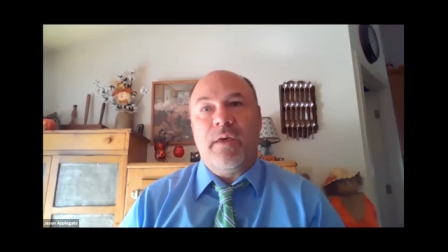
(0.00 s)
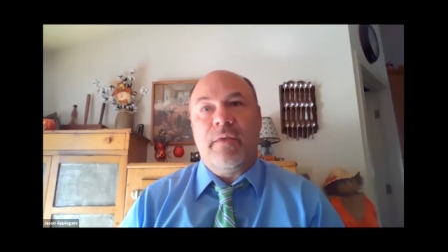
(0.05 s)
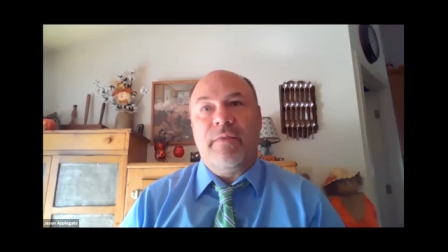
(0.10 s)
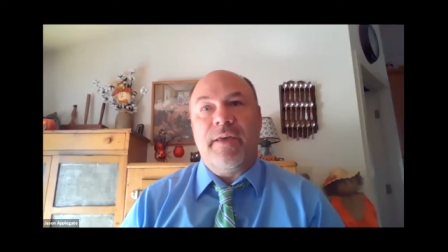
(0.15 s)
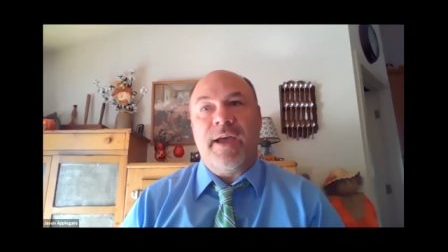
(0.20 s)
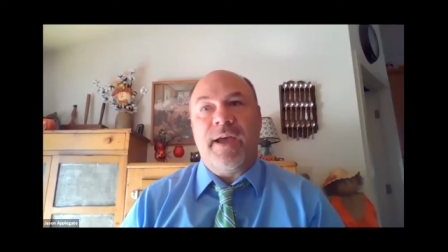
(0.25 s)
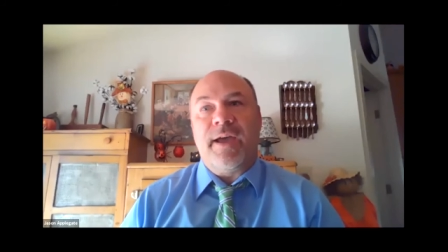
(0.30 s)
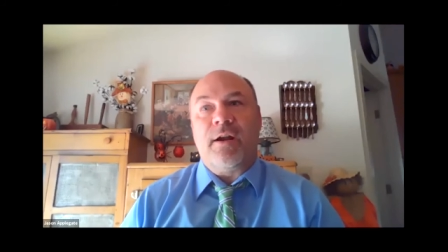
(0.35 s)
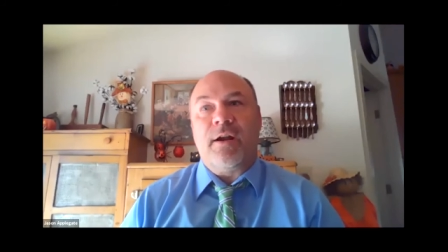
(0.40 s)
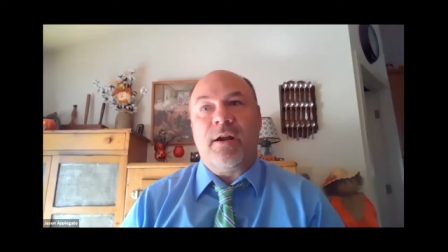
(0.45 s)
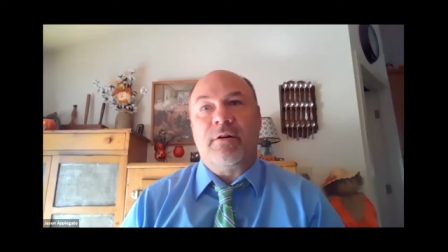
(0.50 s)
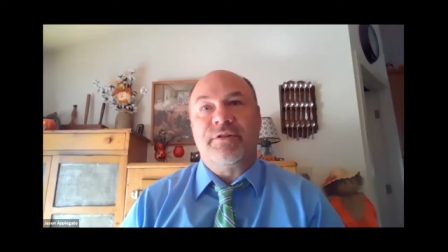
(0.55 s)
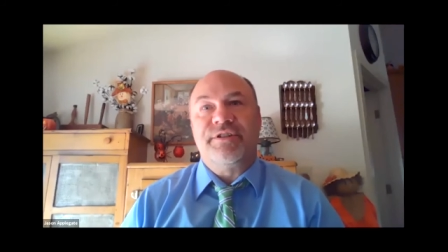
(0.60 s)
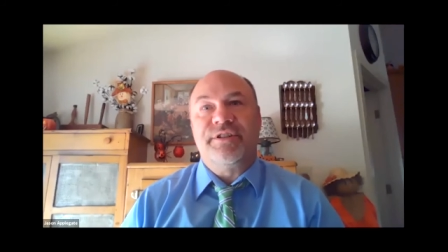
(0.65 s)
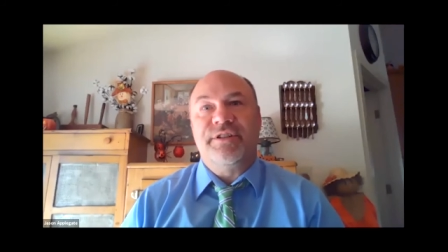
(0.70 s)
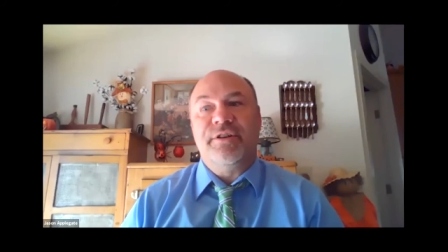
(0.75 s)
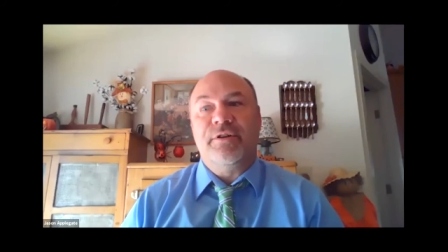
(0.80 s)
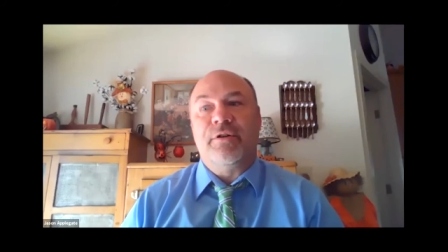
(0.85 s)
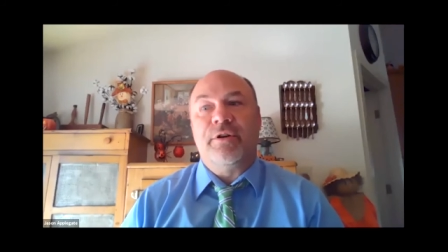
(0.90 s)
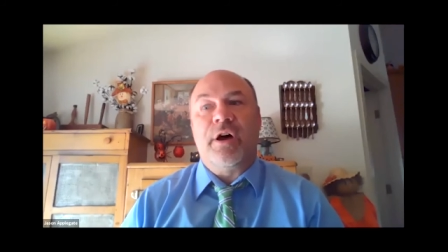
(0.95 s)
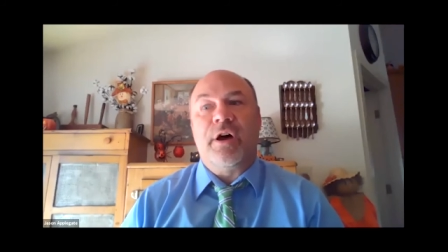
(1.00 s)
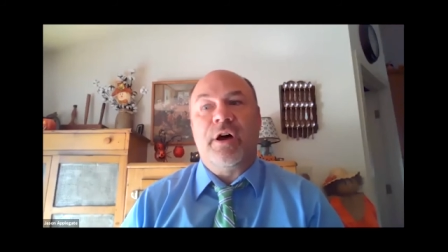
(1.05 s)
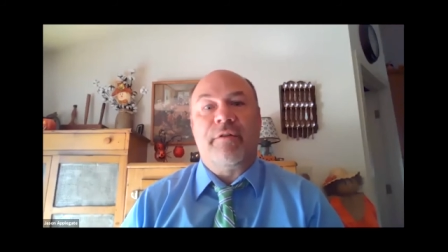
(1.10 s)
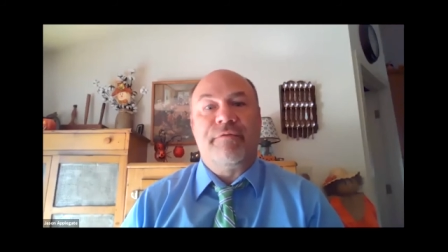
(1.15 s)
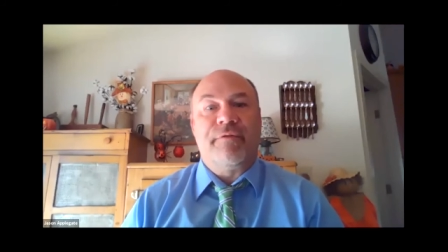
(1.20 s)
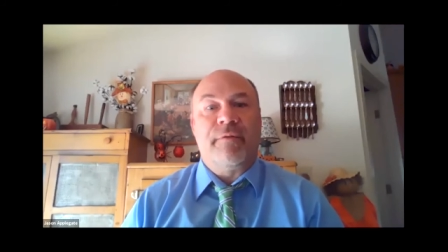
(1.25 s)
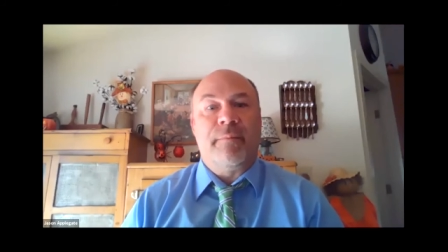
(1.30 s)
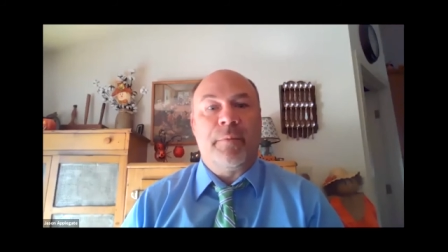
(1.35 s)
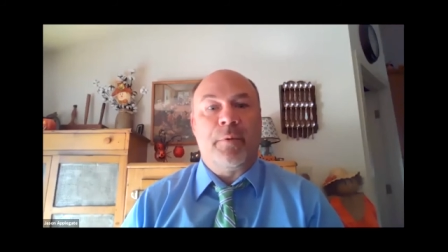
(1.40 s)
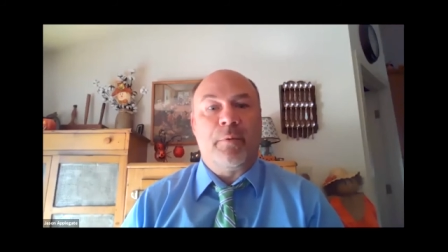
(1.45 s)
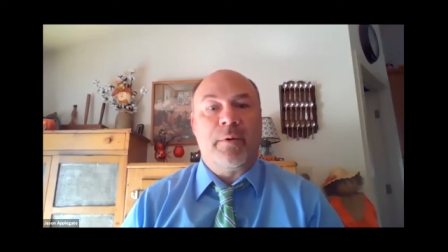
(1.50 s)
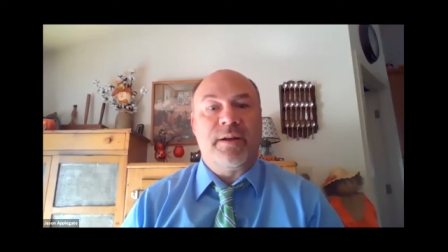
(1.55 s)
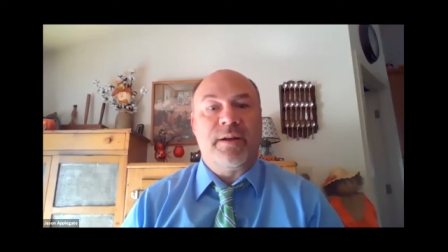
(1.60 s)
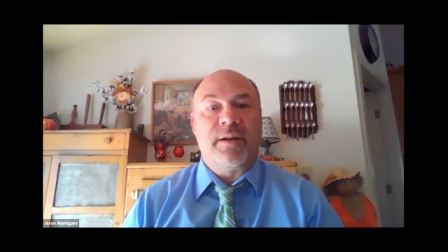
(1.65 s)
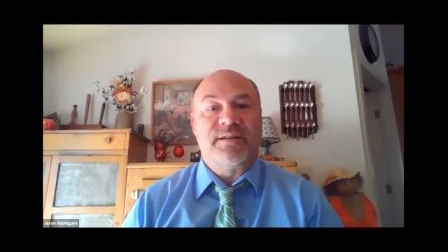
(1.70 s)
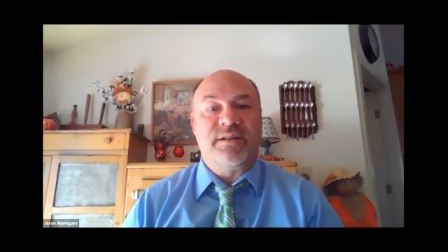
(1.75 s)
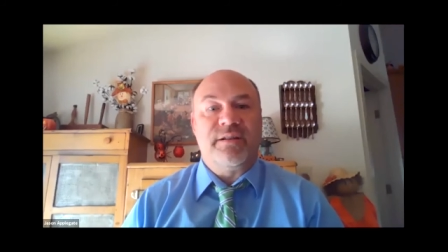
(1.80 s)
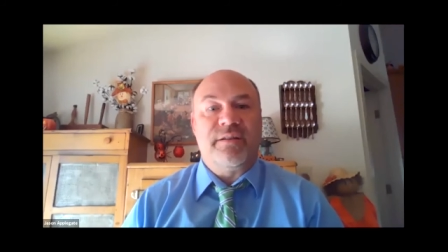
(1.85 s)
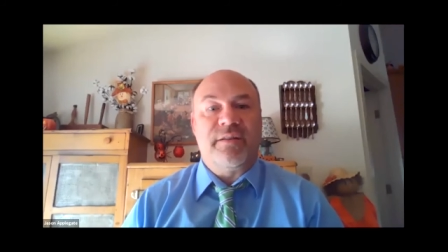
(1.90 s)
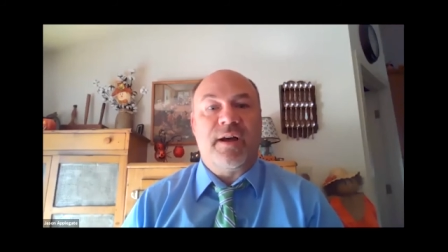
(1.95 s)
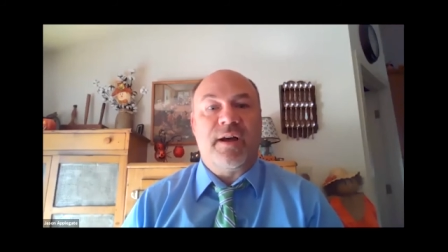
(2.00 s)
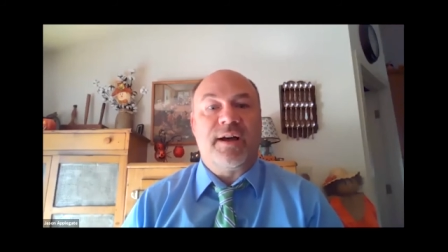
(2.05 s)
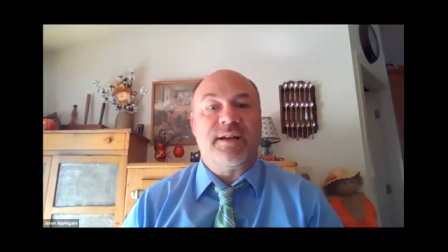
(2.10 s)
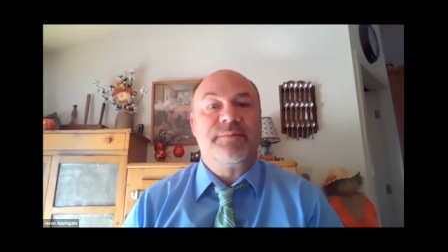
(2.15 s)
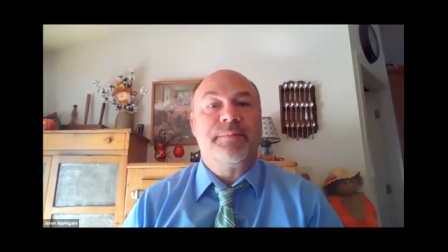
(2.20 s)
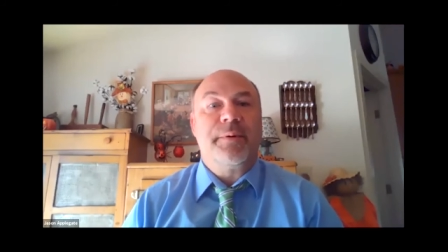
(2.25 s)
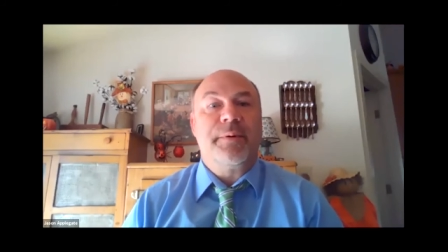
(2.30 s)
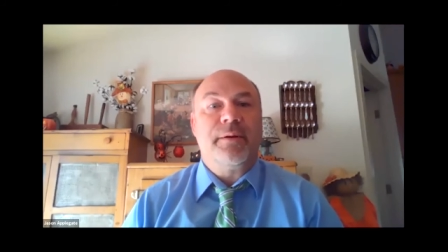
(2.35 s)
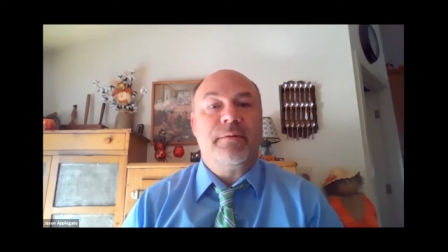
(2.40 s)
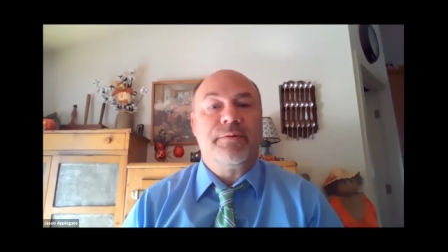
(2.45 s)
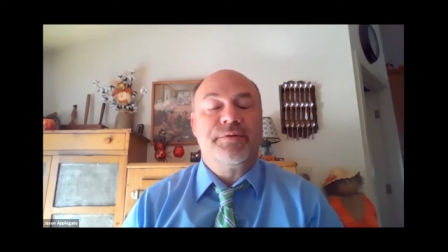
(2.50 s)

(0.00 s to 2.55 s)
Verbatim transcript: that are sealed off from the rest of the hospital.